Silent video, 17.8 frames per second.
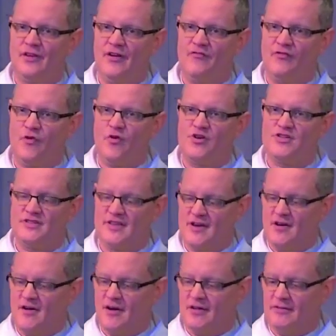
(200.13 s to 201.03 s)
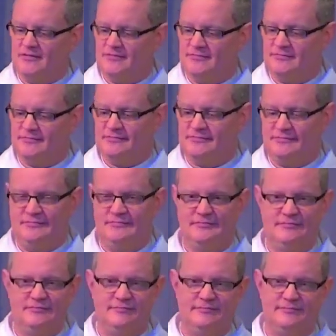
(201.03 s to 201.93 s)
Of course they are.
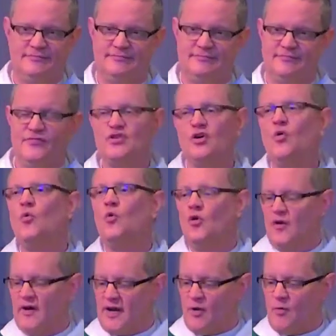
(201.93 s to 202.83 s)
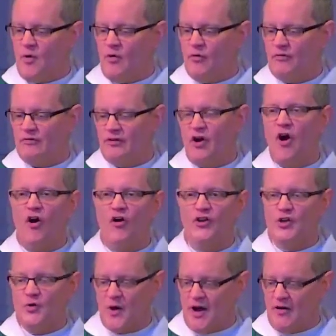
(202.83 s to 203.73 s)
Don't worry, I won't call
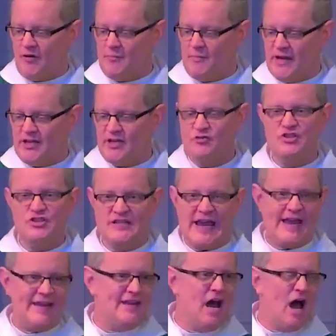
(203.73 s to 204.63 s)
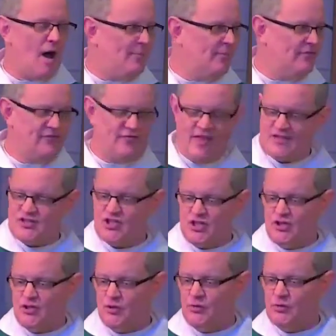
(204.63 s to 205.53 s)
you out or make you stand up if that's
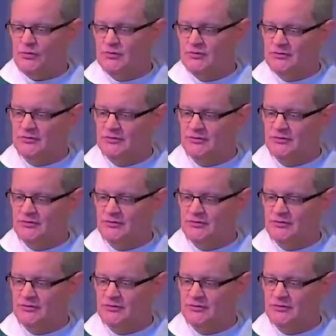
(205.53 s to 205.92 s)
you.